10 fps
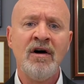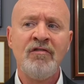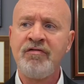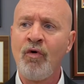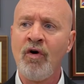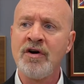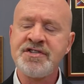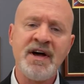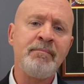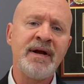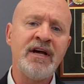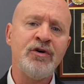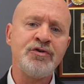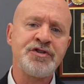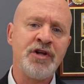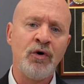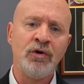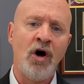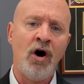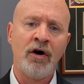for somebody who's no
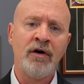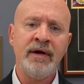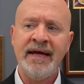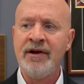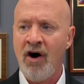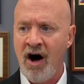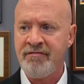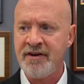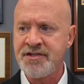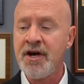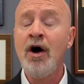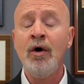longer in office.